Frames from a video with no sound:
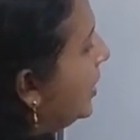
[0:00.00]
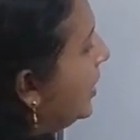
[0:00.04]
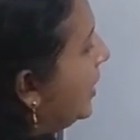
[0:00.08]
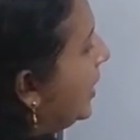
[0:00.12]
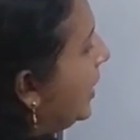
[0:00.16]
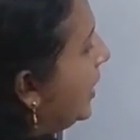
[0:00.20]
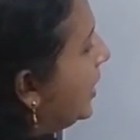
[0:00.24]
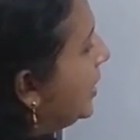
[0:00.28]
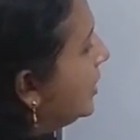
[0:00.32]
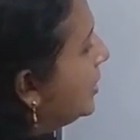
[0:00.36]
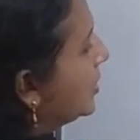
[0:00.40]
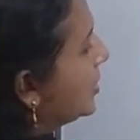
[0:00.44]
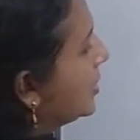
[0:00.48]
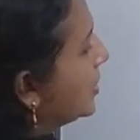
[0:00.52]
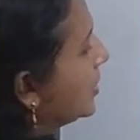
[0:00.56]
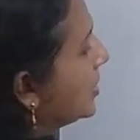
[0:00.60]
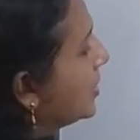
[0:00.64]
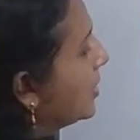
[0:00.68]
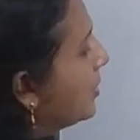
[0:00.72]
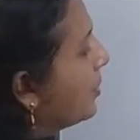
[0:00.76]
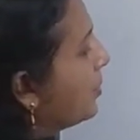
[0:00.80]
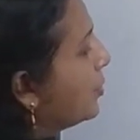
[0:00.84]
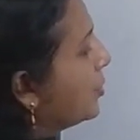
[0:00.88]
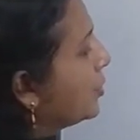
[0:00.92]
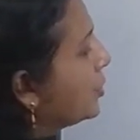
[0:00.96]
Int,
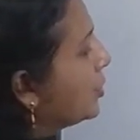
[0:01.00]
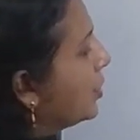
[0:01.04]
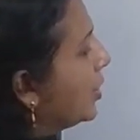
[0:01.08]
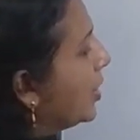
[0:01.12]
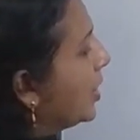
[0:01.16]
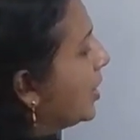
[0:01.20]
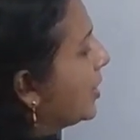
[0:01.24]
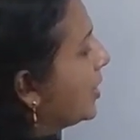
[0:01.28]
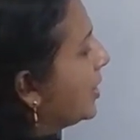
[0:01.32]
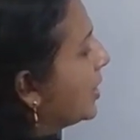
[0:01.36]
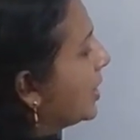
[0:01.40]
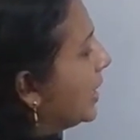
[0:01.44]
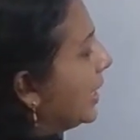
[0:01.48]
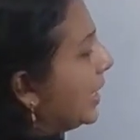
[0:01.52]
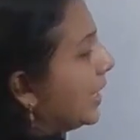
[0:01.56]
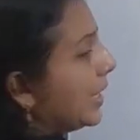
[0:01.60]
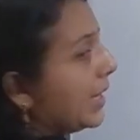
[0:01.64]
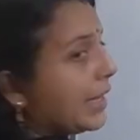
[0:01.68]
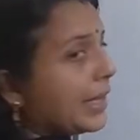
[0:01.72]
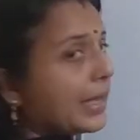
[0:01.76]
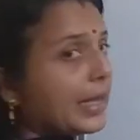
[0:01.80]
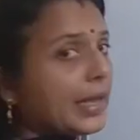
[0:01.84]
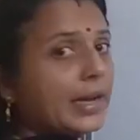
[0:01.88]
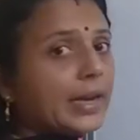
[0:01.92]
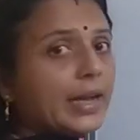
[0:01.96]
suppose you are
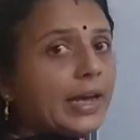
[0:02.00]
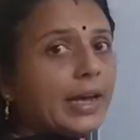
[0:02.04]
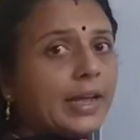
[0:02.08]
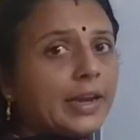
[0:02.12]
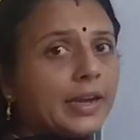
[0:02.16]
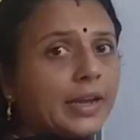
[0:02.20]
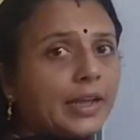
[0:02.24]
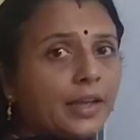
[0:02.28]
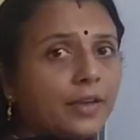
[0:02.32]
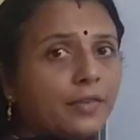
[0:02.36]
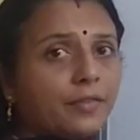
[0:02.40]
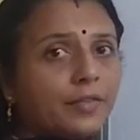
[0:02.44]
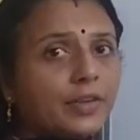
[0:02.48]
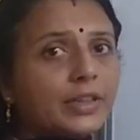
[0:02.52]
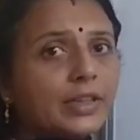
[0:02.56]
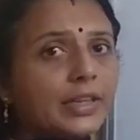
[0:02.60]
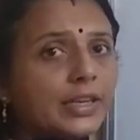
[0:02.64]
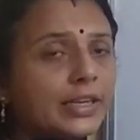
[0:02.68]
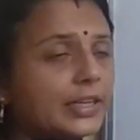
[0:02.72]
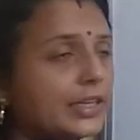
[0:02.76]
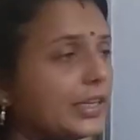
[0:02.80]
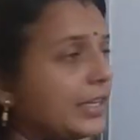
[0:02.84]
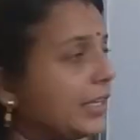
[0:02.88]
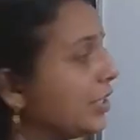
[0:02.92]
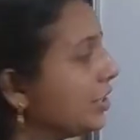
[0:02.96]
declaring an array with
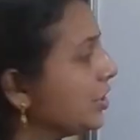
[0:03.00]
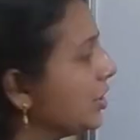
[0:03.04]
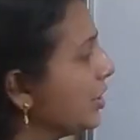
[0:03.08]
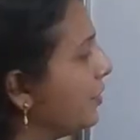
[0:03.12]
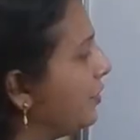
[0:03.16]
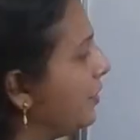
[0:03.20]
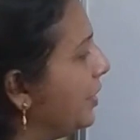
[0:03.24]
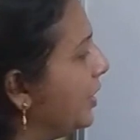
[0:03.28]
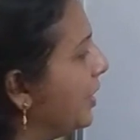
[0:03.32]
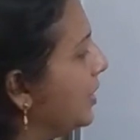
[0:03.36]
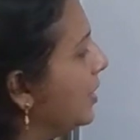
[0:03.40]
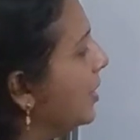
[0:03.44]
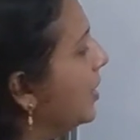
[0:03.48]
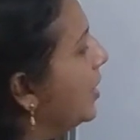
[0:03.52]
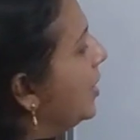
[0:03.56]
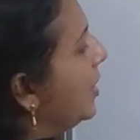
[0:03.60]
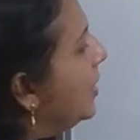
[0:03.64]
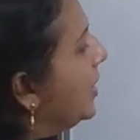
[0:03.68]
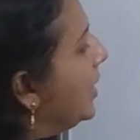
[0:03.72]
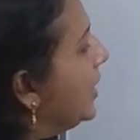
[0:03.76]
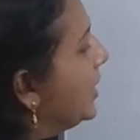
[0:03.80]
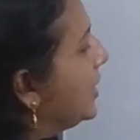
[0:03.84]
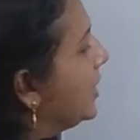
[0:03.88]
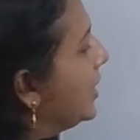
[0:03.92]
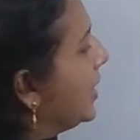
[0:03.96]
integer
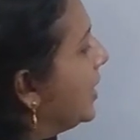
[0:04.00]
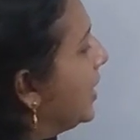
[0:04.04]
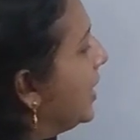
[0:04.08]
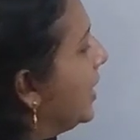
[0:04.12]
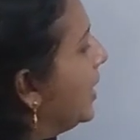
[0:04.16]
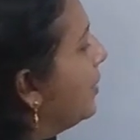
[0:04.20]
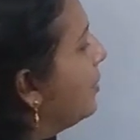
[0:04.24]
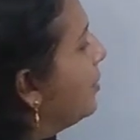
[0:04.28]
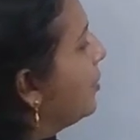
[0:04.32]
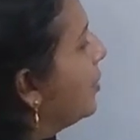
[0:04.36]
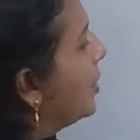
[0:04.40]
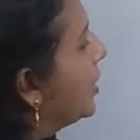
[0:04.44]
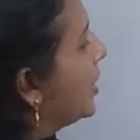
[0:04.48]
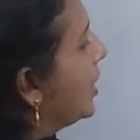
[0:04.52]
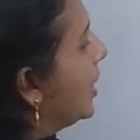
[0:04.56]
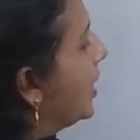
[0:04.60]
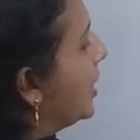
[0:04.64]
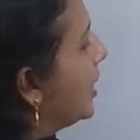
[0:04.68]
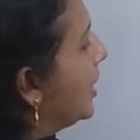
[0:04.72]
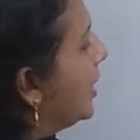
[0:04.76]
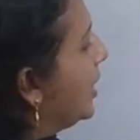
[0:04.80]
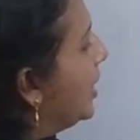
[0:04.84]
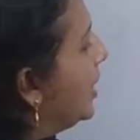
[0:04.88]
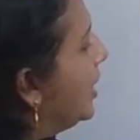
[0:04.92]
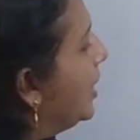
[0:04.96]
data type. Your
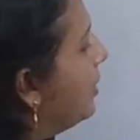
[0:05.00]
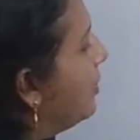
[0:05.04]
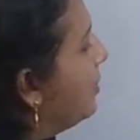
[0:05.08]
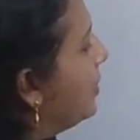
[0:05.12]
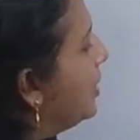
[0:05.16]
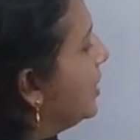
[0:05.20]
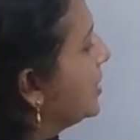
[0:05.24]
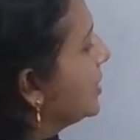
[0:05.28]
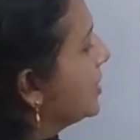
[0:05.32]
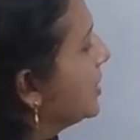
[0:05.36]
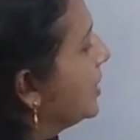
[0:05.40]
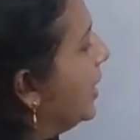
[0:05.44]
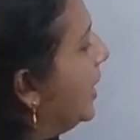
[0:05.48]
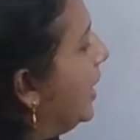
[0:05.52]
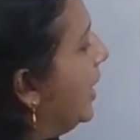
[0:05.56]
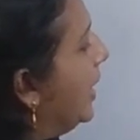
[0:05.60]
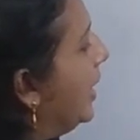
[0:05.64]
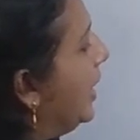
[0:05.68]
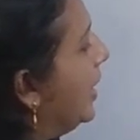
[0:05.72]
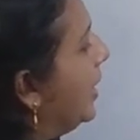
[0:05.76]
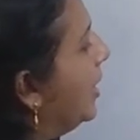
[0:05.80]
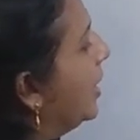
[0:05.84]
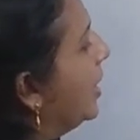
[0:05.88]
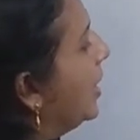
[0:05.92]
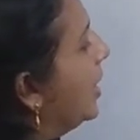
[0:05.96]
array name is
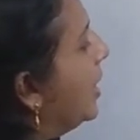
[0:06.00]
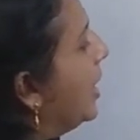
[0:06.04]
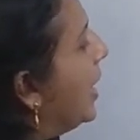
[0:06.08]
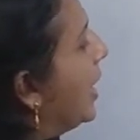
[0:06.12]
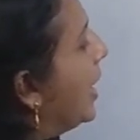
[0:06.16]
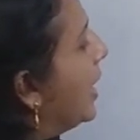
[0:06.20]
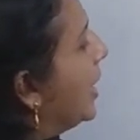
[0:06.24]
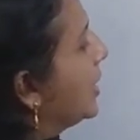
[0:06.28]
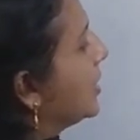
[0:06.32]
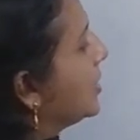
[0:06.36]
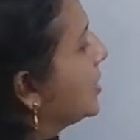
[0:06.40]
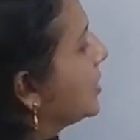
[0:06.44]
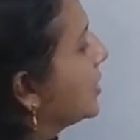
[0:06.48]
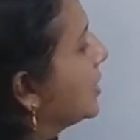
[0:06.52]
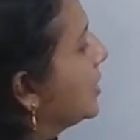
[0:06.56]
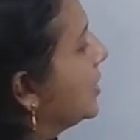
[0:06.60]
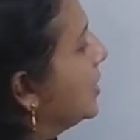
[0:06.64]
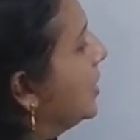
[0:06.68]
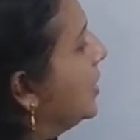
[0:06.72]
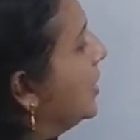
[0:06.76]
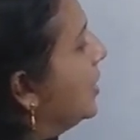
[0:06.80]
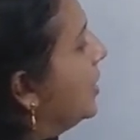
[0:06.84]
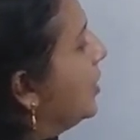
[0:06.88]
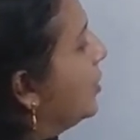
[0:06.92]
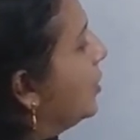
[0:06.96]
A, and
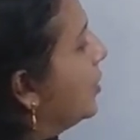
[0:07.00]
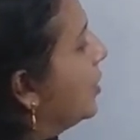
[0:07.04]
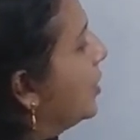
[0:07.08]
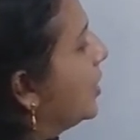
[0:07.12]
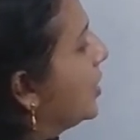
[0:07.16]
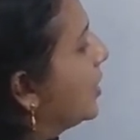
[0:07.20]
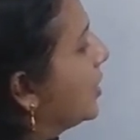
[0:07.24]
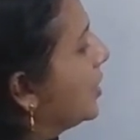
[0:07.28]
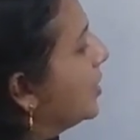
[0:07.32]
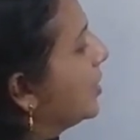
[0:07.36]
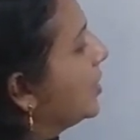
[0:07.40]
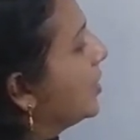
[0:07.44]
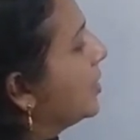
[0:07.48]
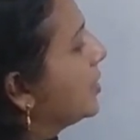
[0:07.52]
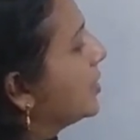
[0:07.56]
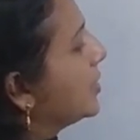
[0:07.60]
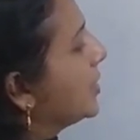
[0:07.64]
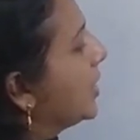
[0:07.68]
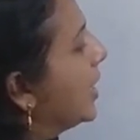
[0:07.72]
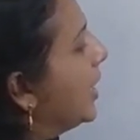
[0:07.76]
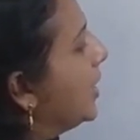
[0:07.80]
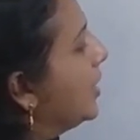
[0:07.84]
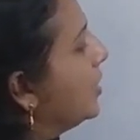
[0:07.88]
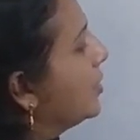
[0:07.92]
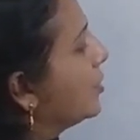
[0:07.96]
your
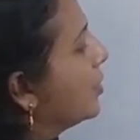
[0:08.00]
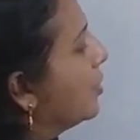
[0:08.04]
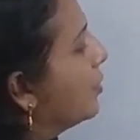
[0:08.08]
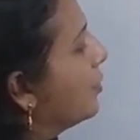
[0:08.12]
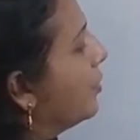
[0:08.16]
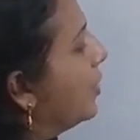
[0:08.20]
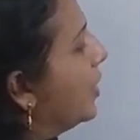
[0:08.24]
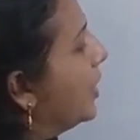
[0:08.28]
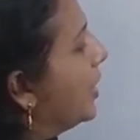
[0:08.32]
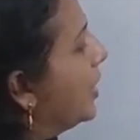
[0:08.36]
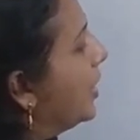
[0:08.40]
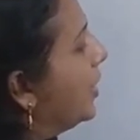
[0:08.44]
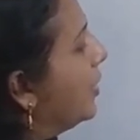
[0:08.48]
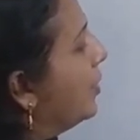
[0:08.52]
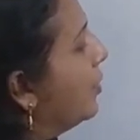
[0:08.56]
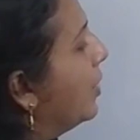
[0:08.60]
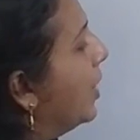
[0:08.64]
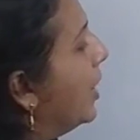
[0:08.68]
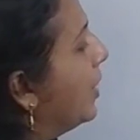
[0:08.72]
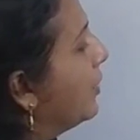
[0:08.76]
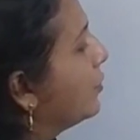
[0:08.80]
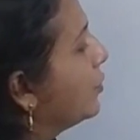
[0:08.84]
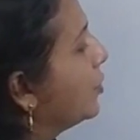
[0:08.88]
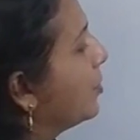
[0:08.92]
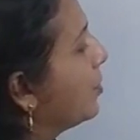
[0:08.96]
size of array, you
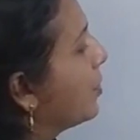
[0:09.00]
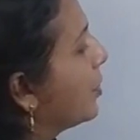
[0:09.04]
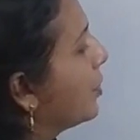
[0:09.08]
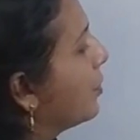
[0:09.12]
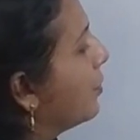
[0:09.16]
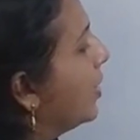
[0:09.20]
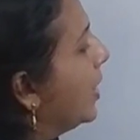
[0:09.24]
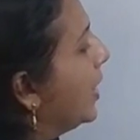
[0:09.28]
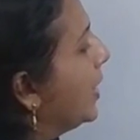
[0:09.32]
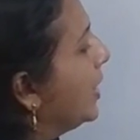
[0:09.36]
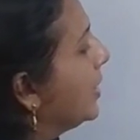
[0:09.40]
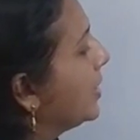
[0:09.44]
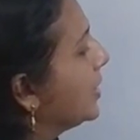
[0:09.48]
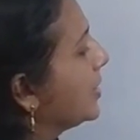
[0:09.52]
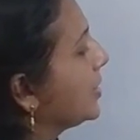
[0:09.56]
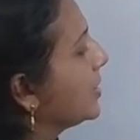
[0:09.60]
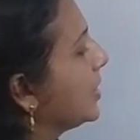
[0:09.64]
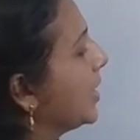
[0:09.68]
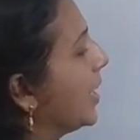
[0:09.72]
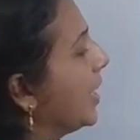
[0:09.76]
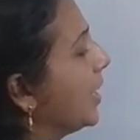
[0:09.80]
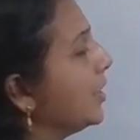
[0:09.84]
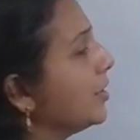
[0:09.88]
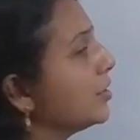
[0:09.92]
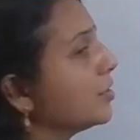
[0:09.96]
have to provide the
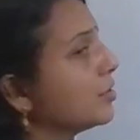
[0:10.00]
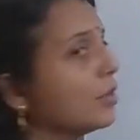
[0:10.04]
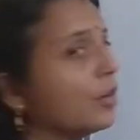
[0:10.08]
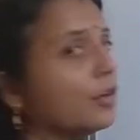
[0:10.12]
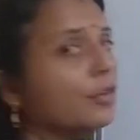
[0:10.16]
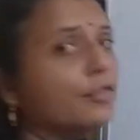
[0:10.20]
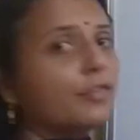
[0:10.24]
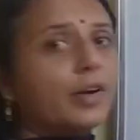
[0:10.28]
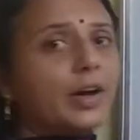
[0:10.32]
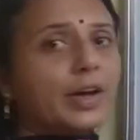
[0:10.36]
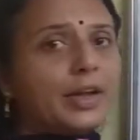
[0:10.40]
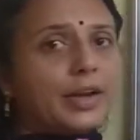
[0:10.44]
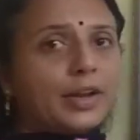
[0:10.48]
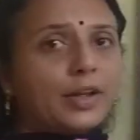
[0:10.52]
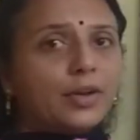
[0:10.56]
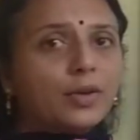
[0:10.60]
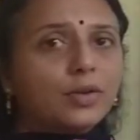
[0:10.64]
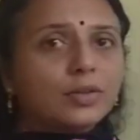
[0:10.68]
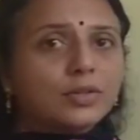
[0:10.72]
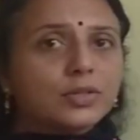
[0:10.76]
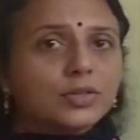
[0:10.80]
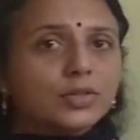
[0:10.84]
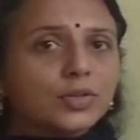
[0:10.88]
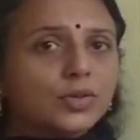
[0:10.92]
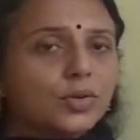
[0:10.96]
size of array
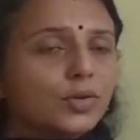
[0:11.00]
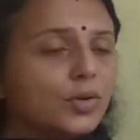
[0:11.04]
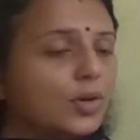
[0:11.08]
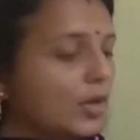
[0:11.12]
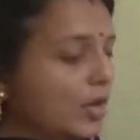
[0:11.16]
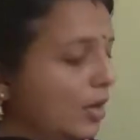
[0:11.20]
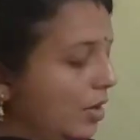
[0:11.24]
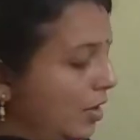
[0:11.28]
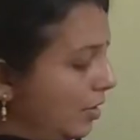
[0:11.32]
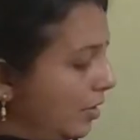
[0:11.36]
also.